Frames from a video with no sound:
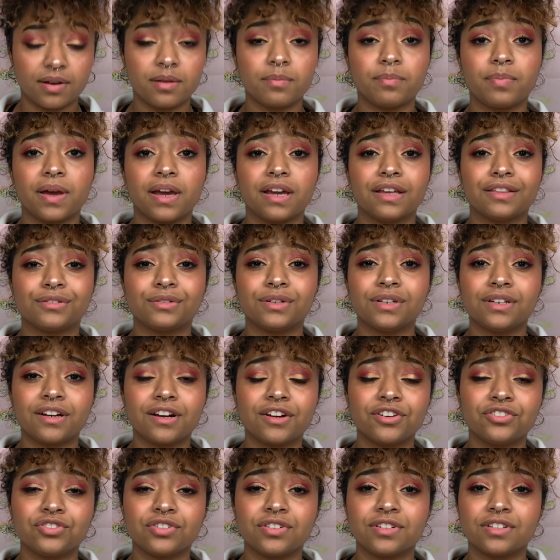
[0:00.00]
to pay
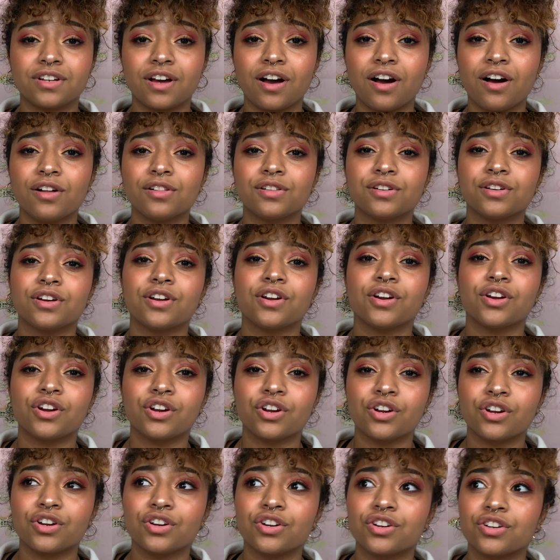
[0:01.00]

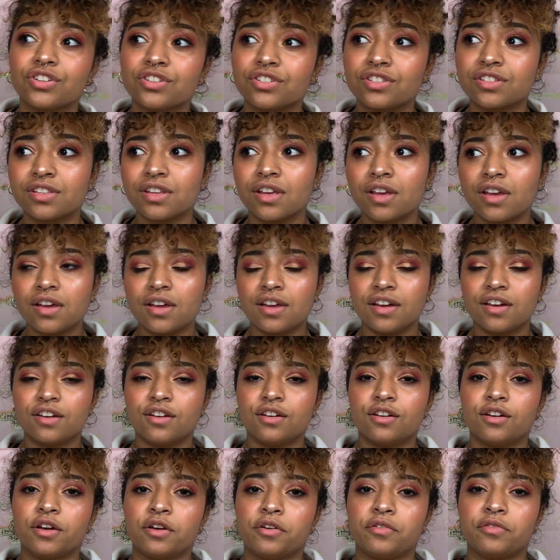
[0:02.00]

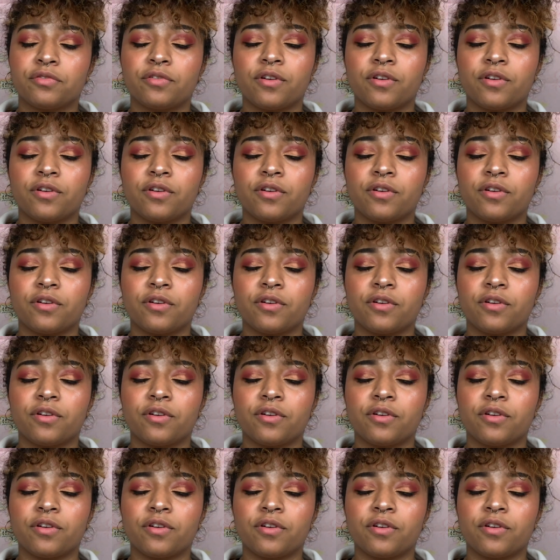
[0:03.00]
$300